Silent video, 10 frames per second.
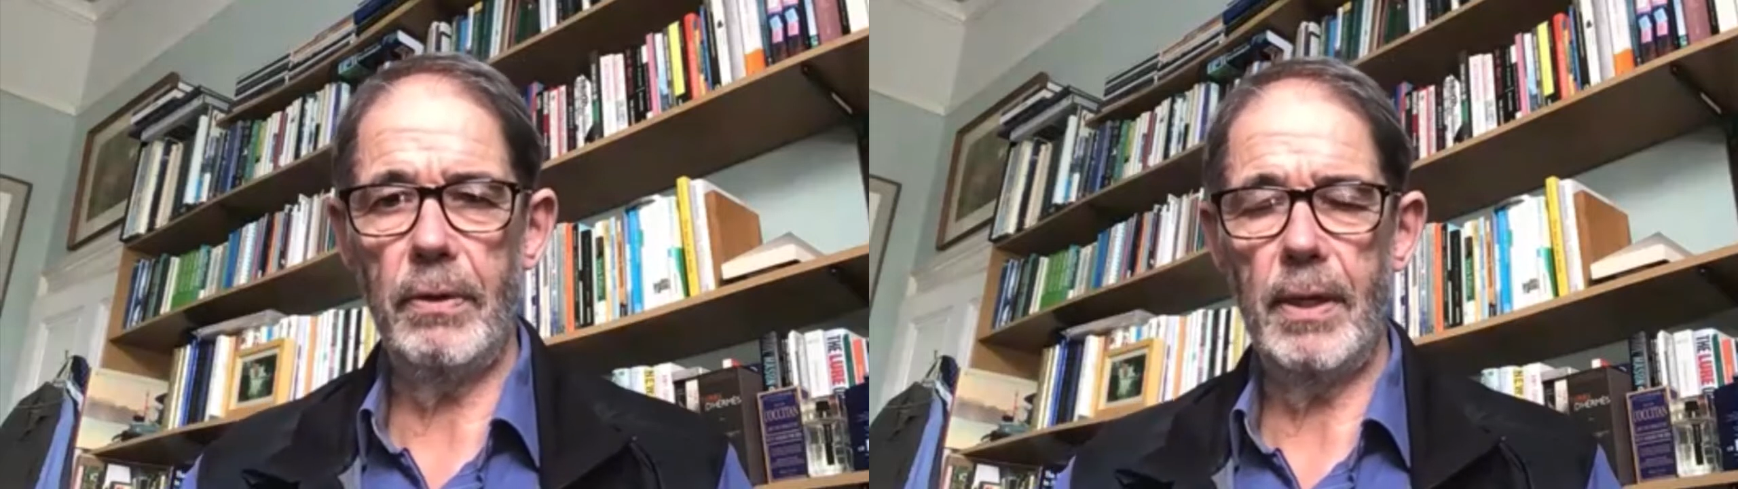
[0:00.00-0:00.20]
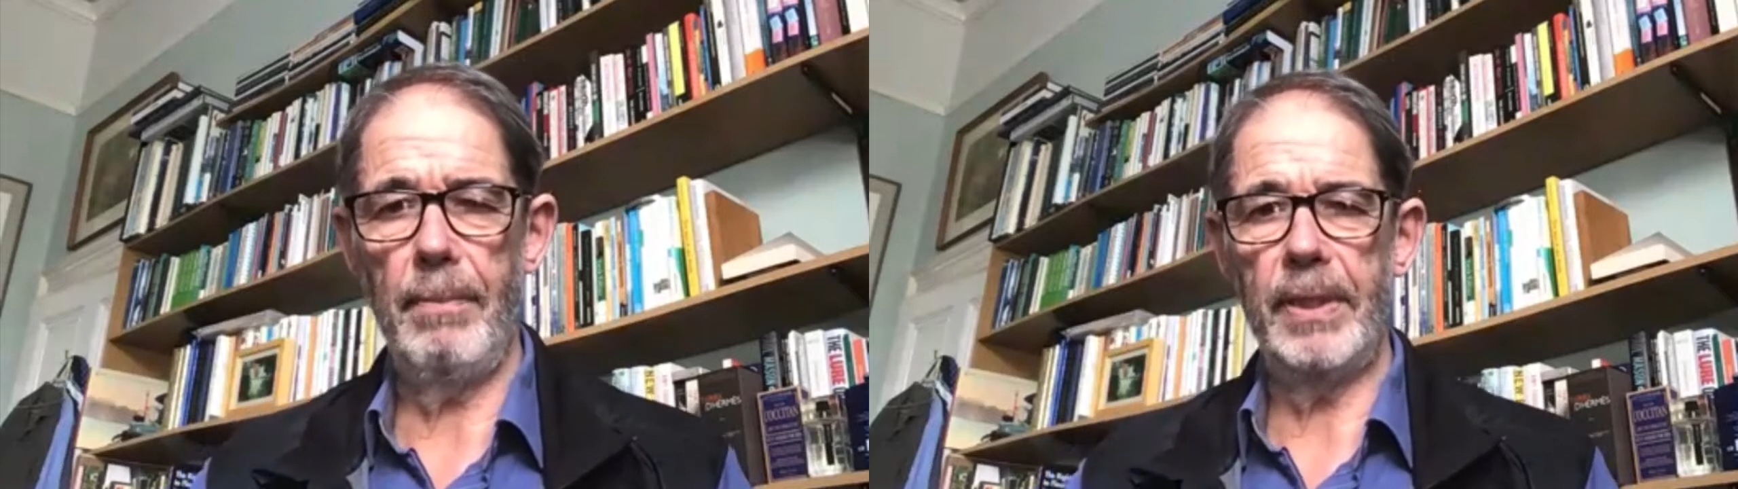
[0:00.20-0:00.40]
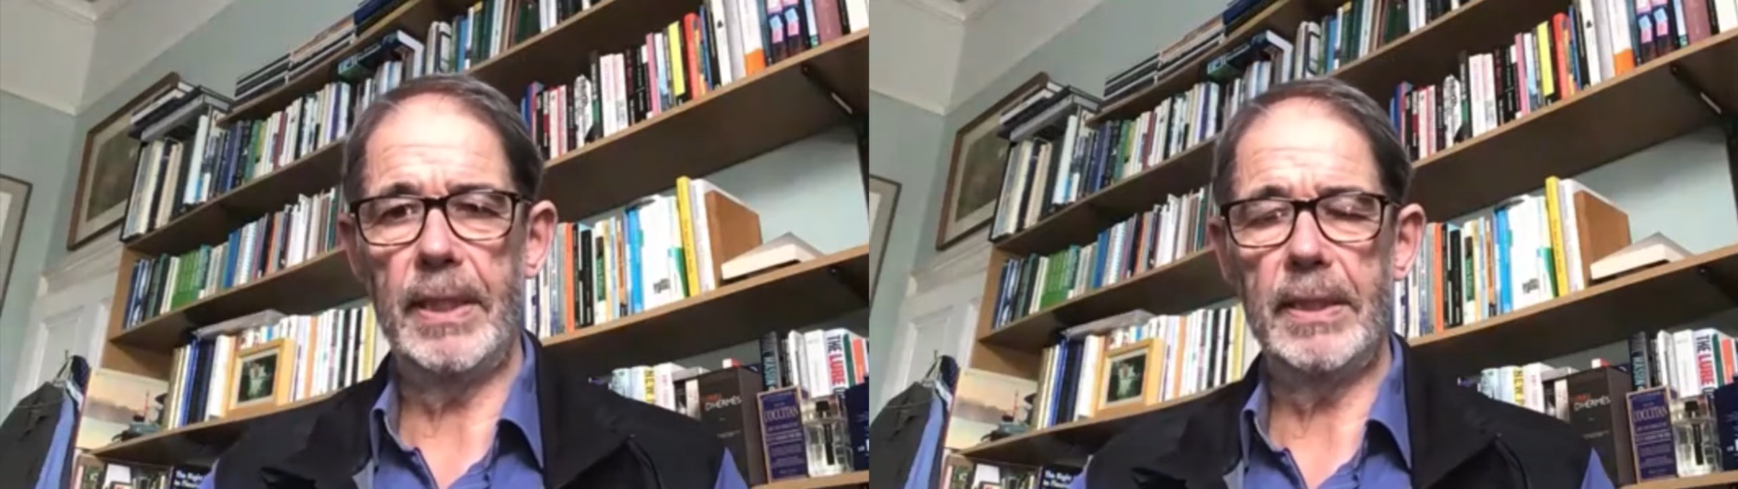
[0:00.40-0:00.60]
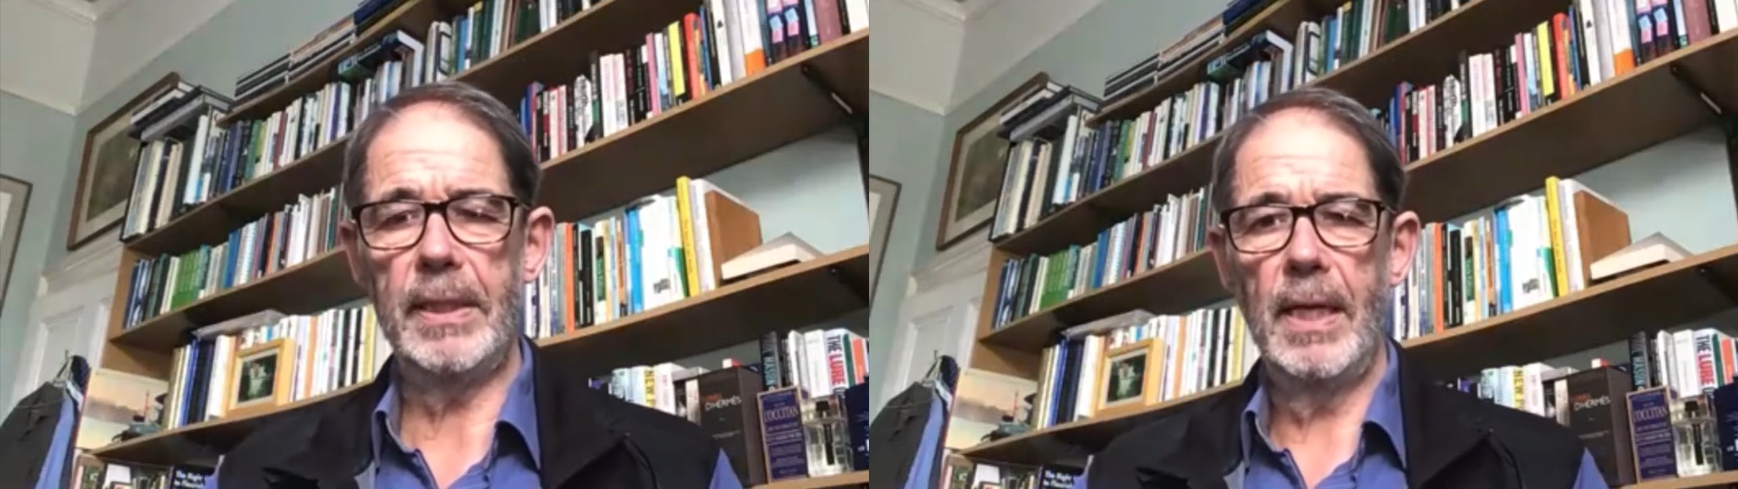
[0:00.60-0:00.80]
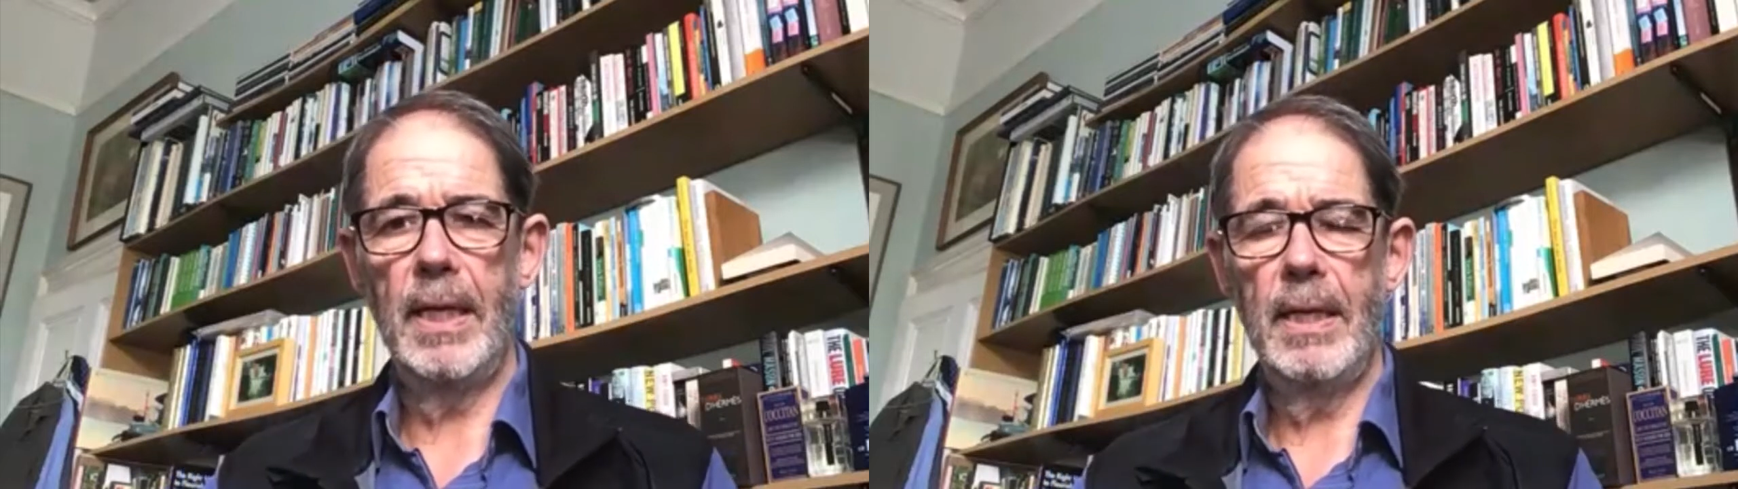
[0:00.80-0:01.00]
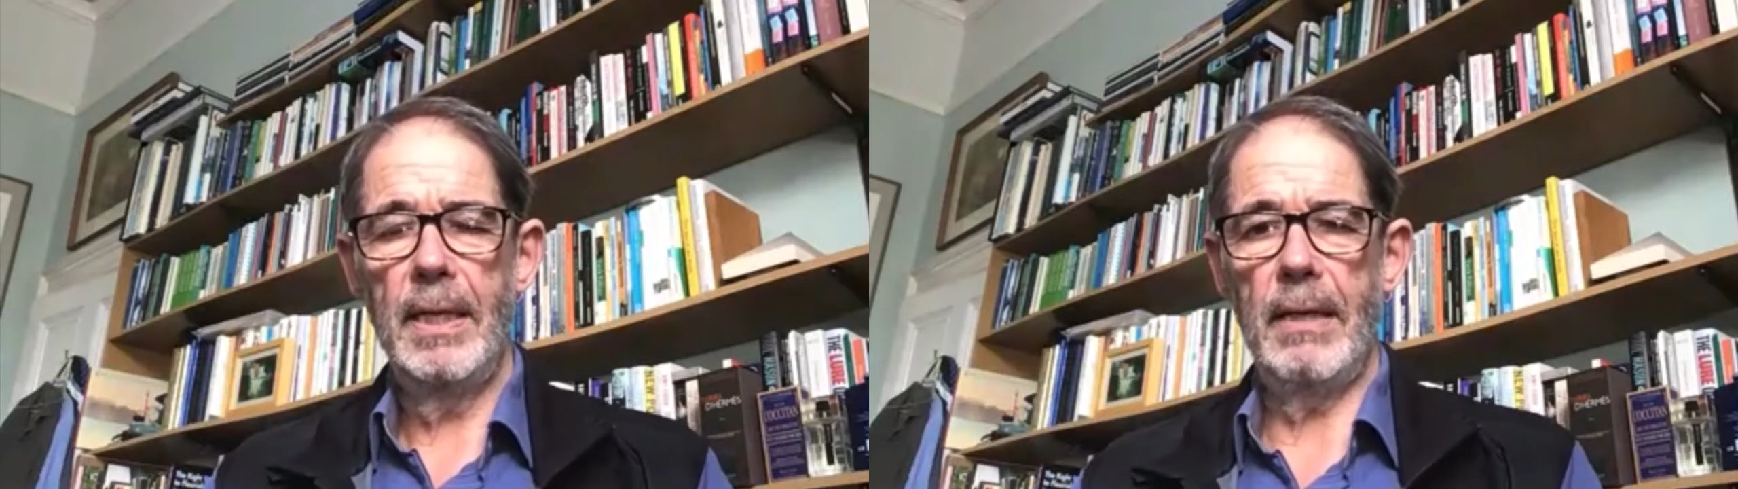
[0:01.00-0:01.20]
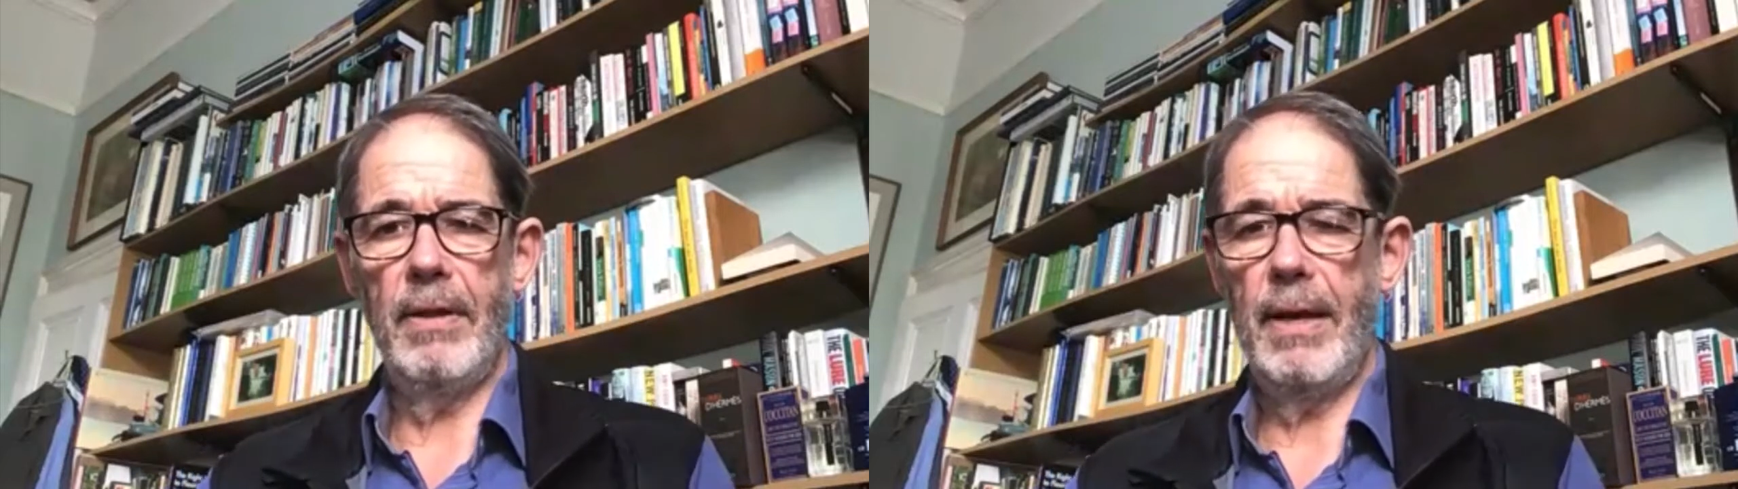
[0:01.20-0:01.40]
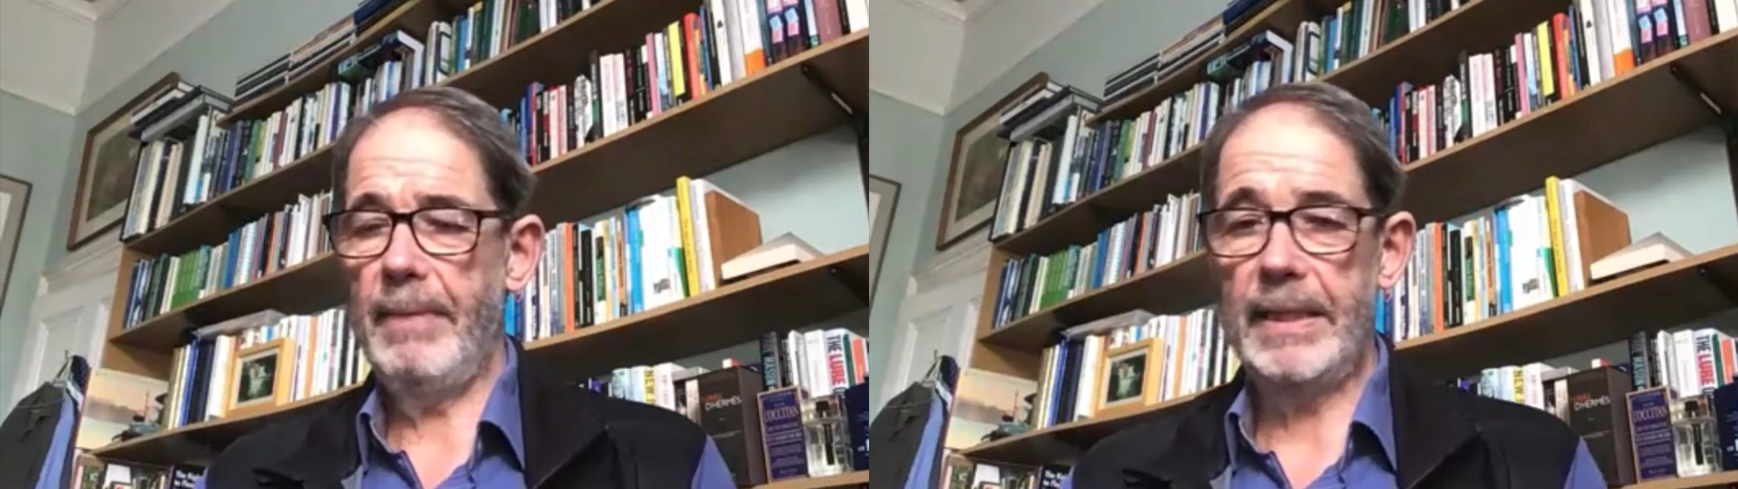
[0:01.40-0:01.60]
companies in
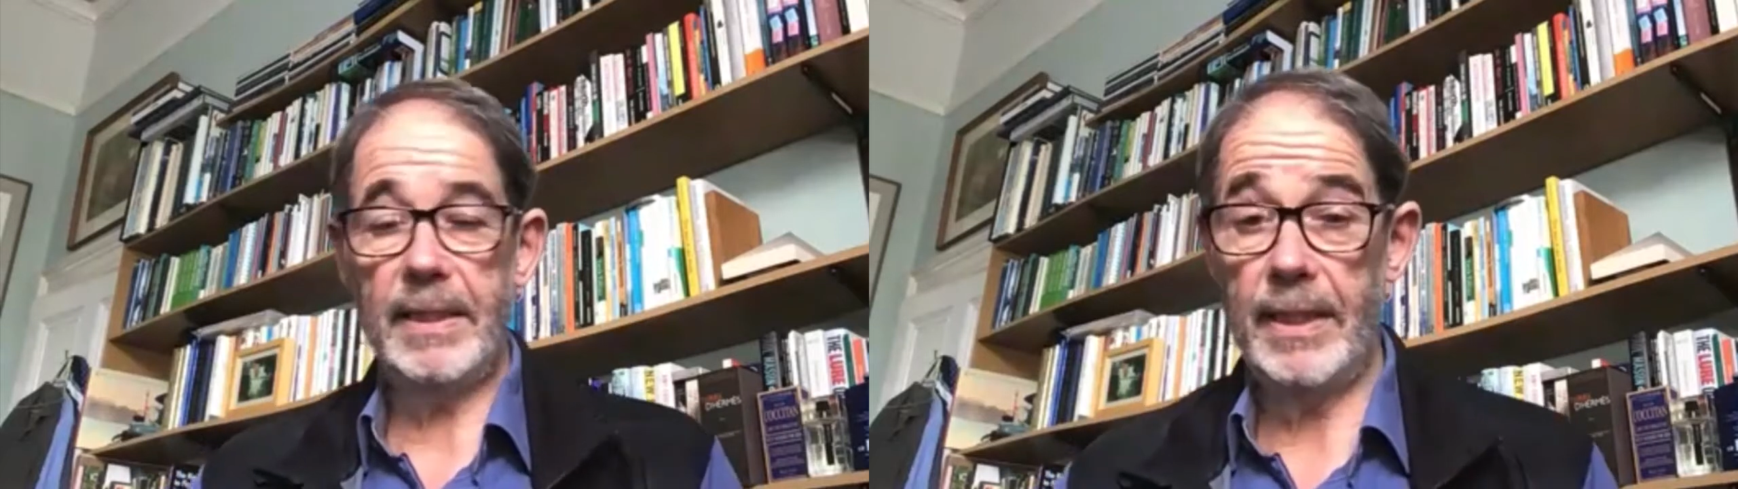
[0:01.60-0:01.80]
their midst.